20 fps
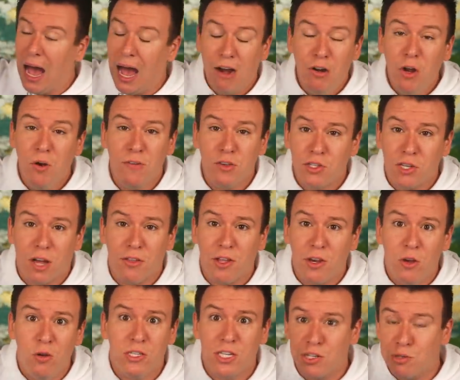I don't know if you saw
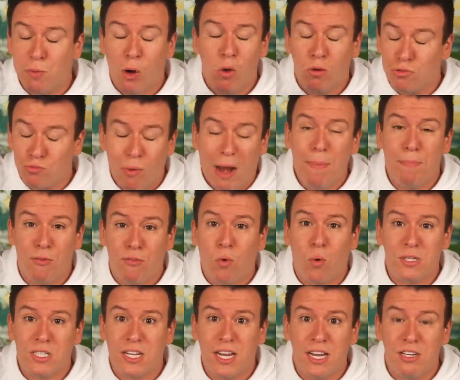the news that broke right
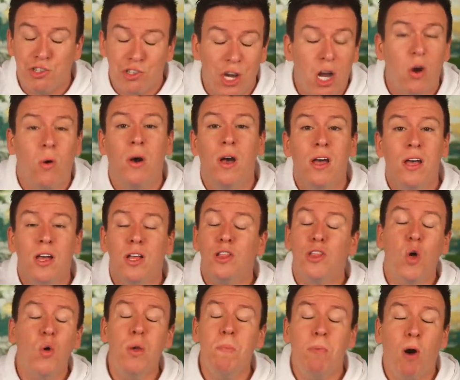before today's show.
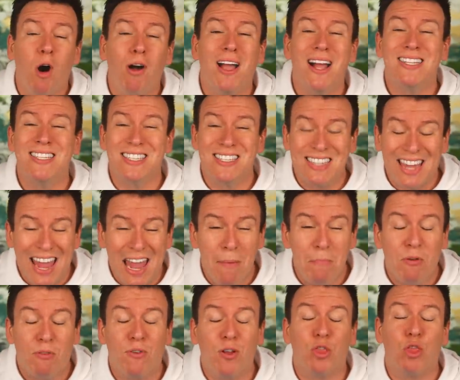Logan Paul got
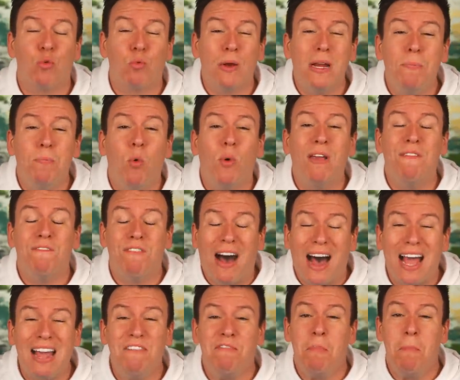scammed for three point
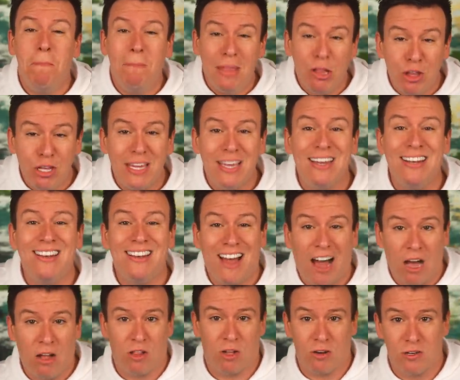five million
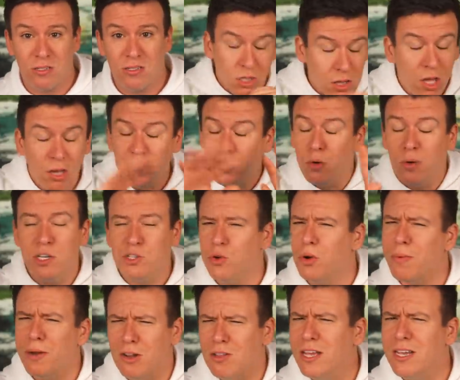dollars. So long story
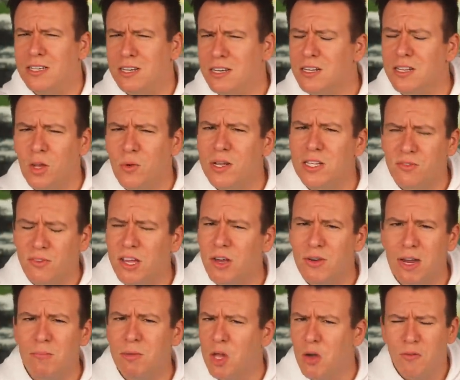short, but I'll link to Logan's
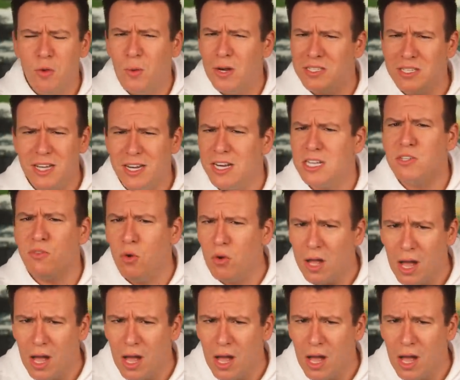video down below if you want to see it in its full